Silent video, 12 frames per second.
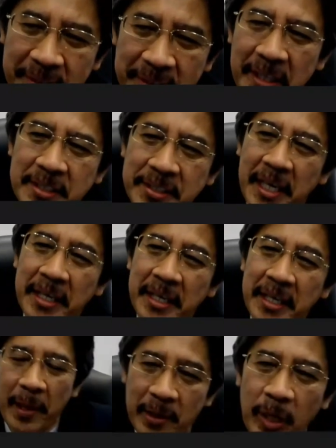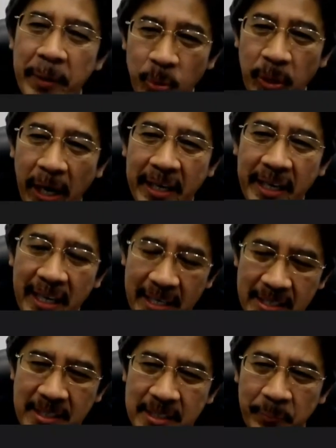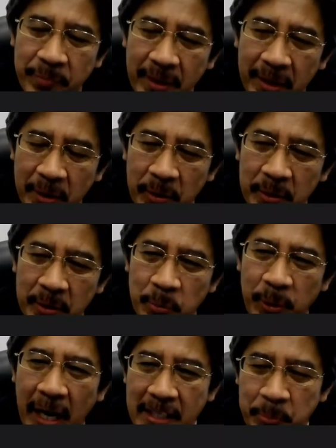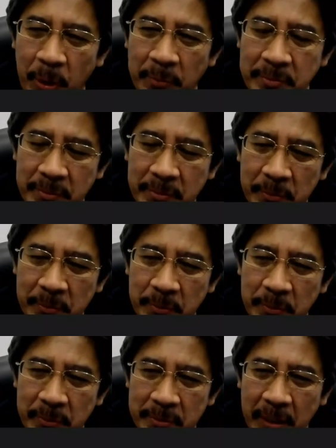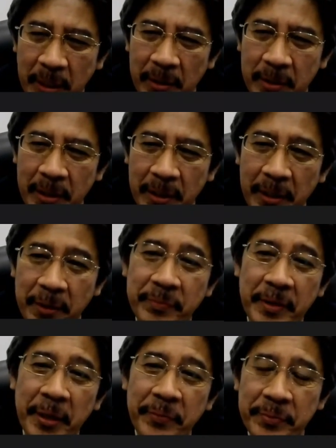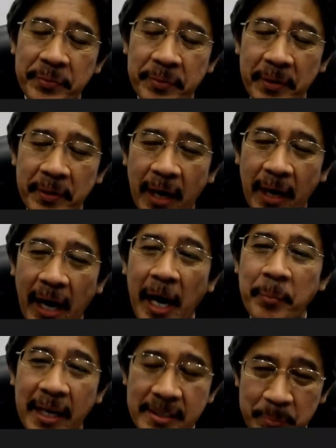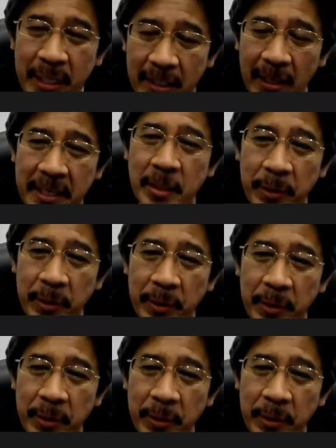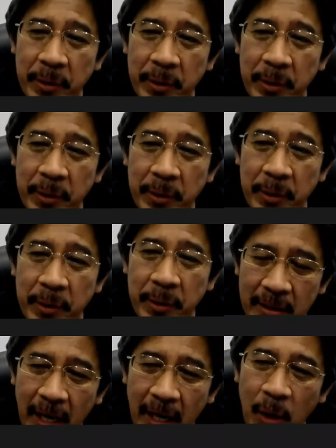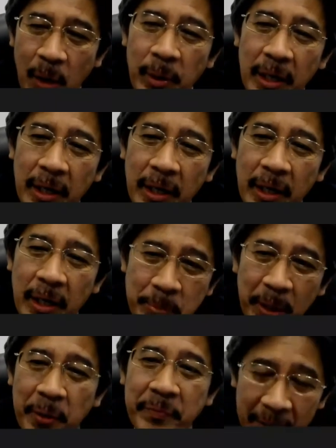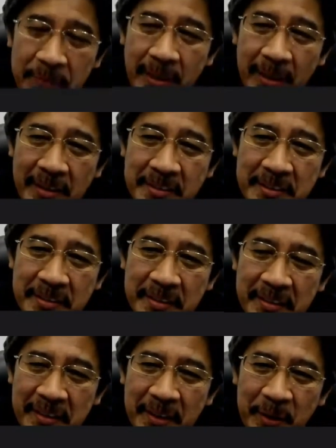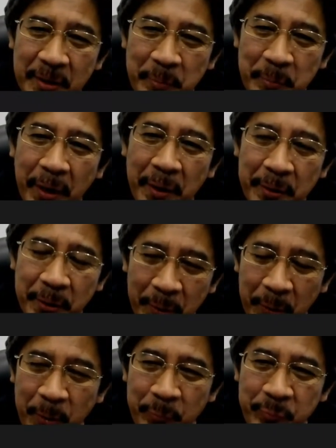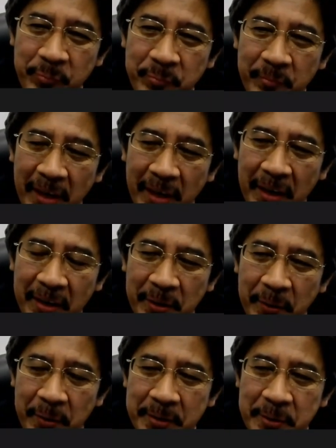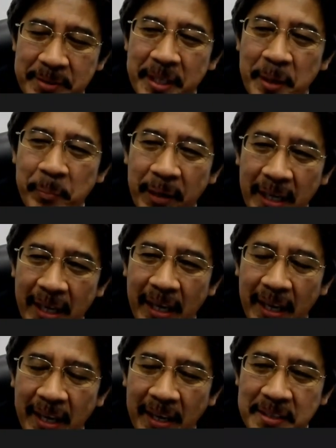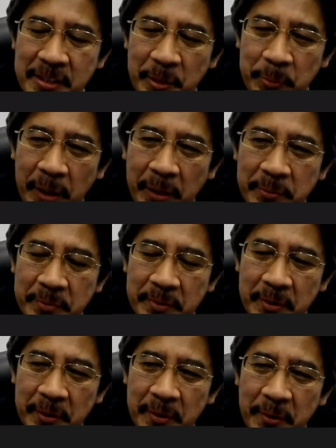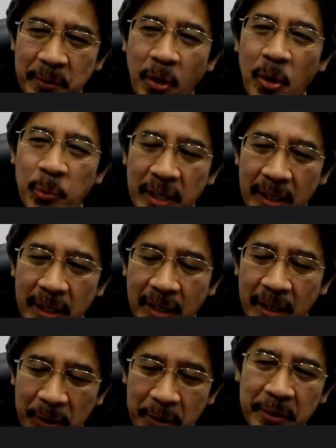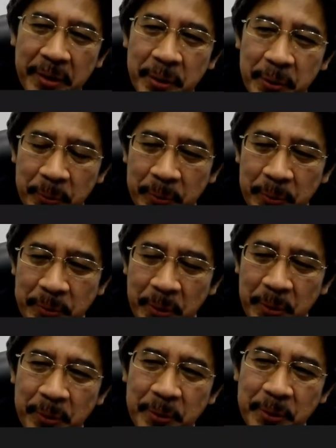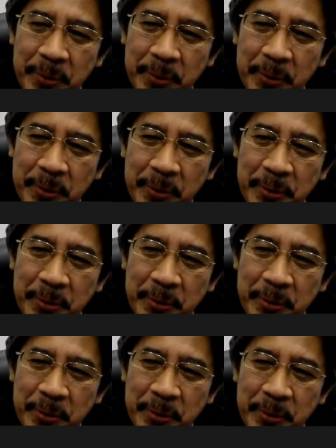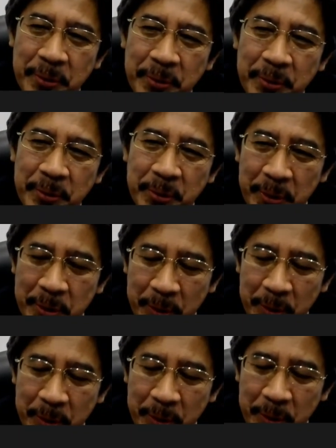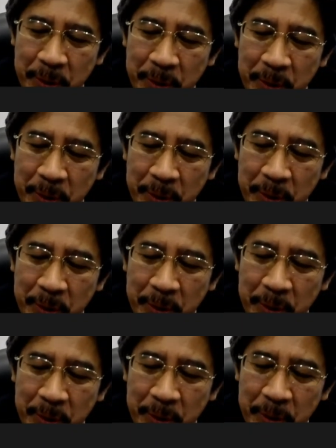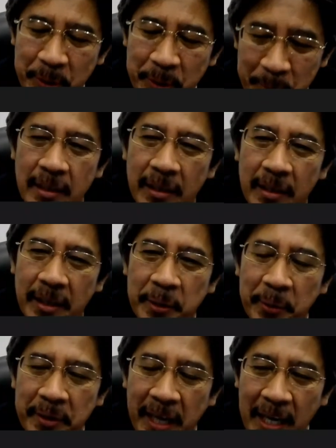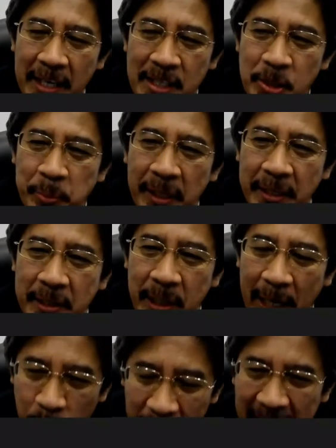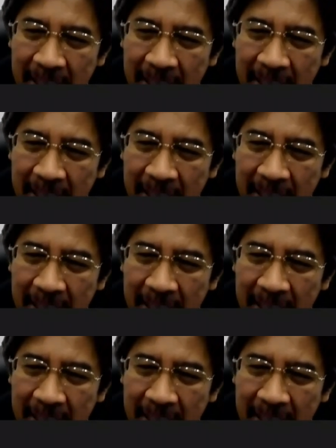will make you at ease. We'll ask about, if I'm the examiner, as an examiner, I will ask about your family first, about your siblings, about your work, what you're going to do. So make sure that the questions being asked, it has to be gradually,